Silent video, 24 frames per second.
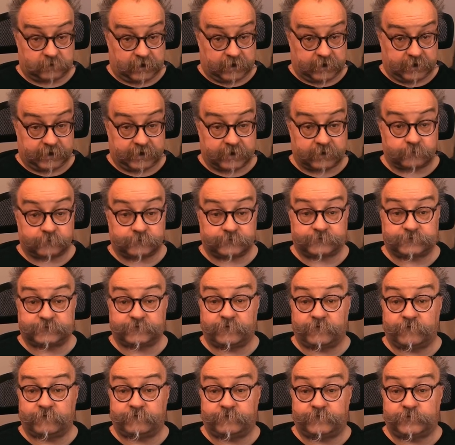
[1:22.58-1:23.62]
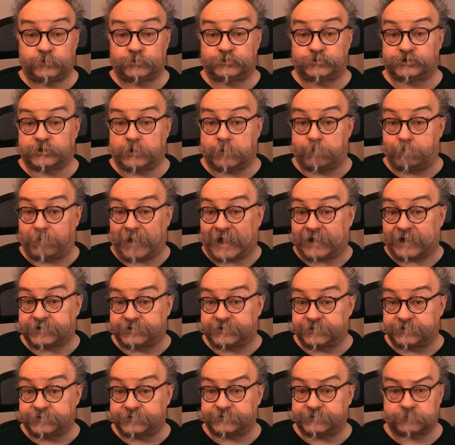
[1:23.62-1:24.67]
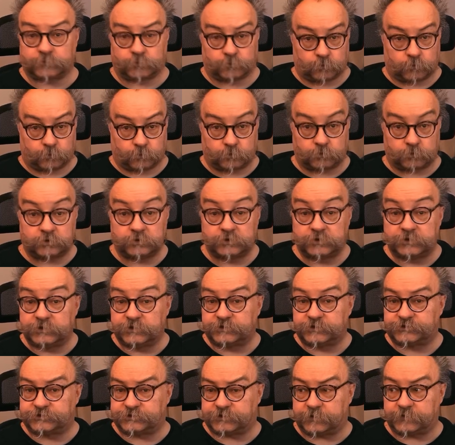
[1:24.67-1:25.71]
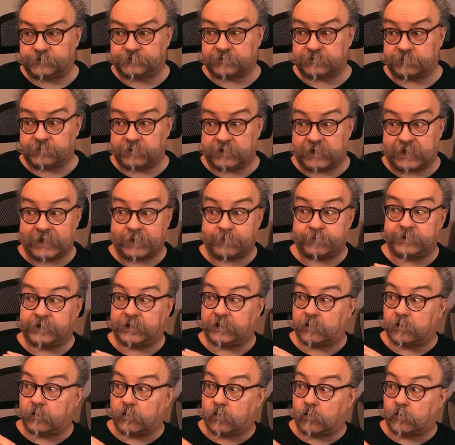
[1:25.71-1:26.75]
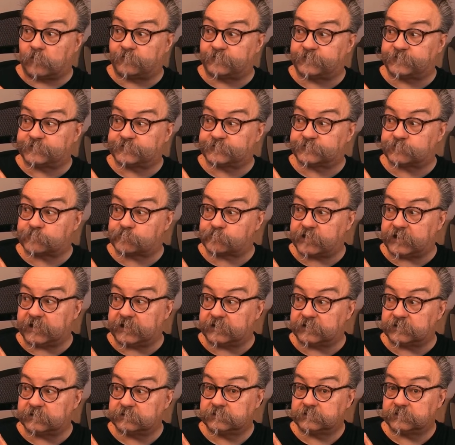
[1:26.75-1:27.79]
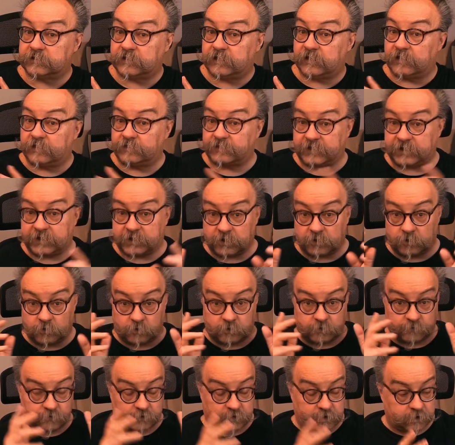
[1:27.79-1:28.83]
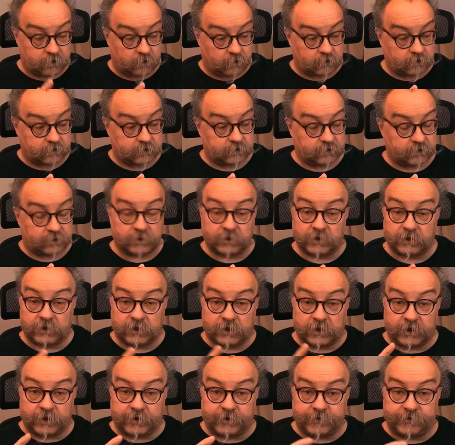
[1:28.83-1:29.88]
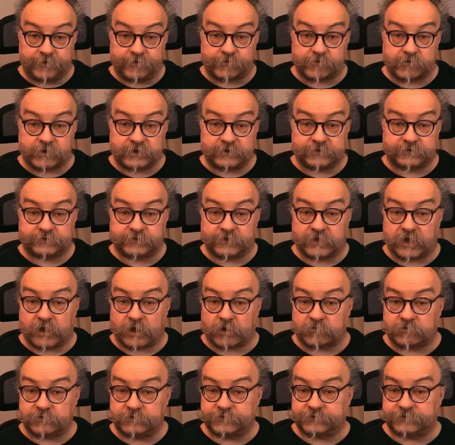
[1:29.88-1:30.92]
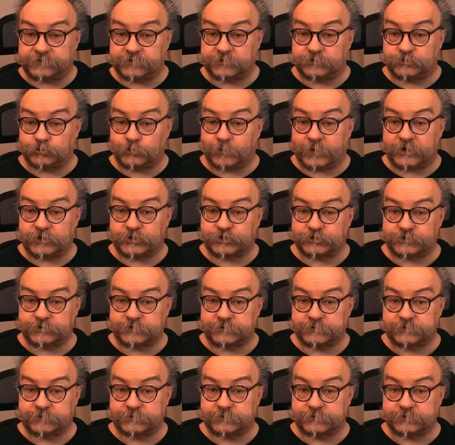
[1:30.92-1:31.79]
announce future badness or show something happening off screen, they can look at the clock and narrate the current situation.